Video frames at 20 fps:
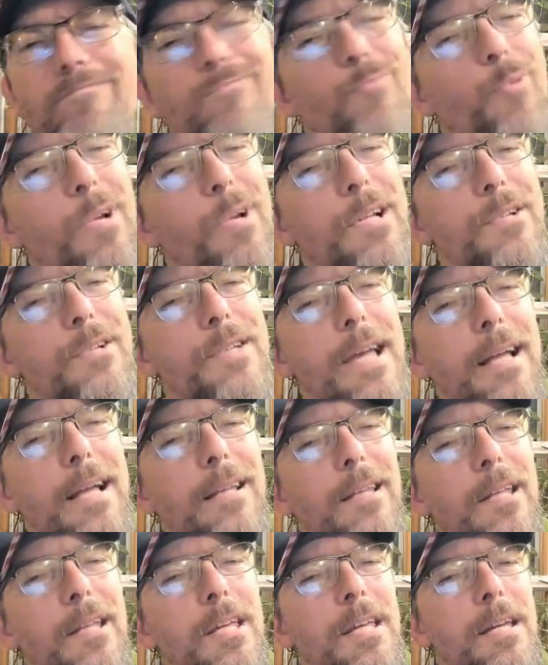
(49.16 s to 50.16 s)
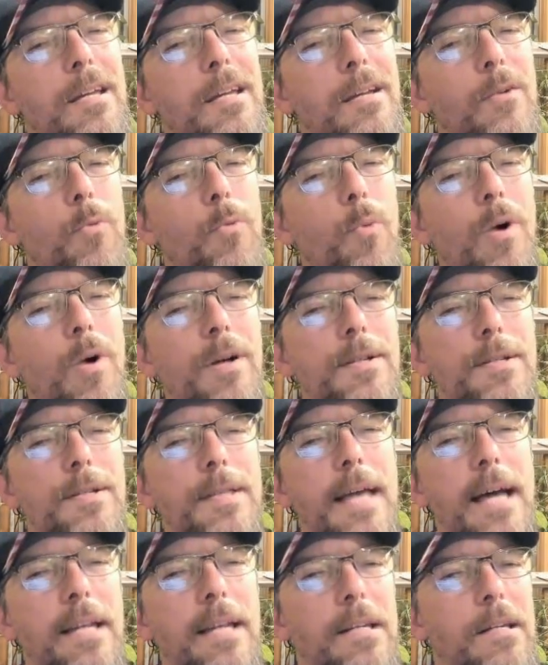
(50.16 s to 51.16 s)
When exactly was
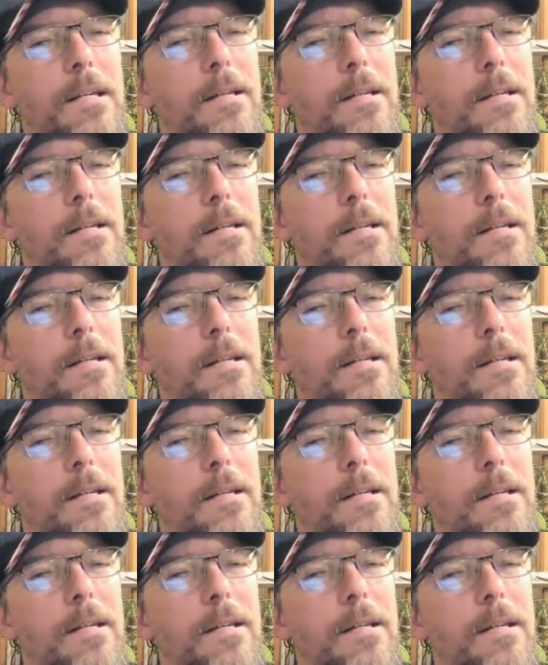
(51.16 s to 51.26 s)
that